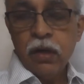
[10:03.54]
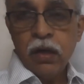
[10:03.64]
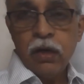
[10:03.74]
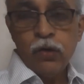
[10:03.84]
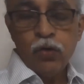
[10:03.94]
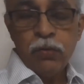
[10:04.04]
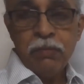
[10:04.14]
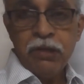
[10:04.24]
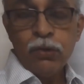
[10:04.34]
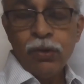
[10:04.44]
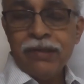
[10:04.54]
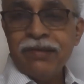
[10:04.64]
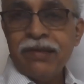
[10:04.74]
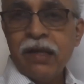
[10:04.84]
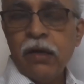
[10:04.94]
It could be
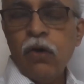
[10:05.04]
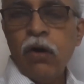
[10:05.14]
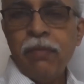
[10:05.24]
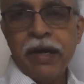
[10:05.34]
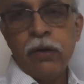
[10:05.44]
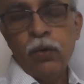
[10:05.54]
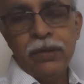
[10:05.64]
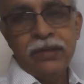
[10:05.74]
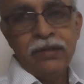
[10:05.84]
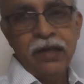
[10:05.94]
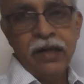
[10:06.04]
mesolecithal or macrolecithal